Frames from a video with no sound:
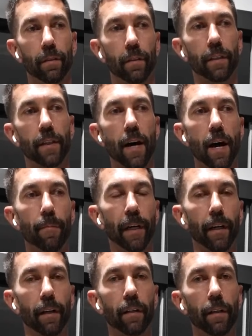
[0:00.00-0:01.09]
the time
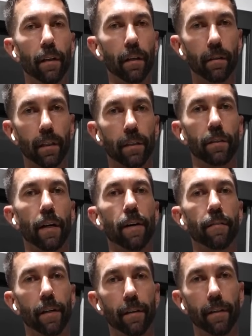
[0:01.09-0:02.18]
in a gear because you have
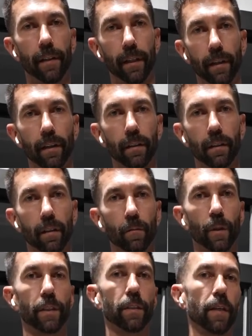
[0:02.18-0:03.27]
another gear in
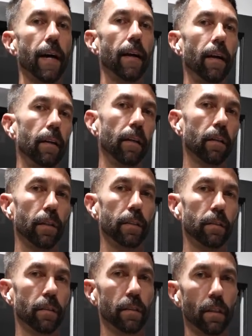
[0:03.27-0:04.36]
which that
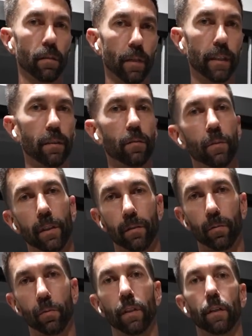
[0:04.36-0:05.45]
increases acceleration, which
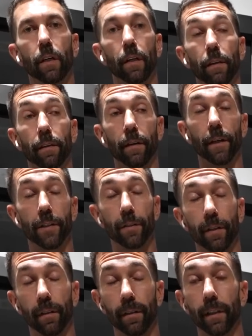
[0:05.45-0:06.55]
in theory should
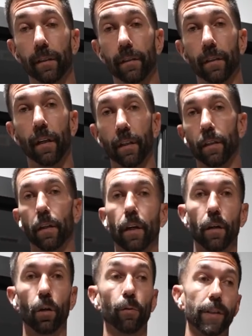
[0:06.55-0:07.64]
increase
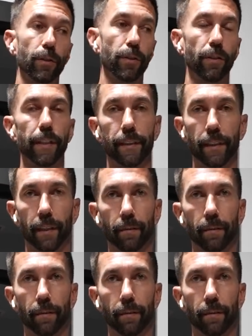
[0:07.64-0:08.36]
or reduce your ET.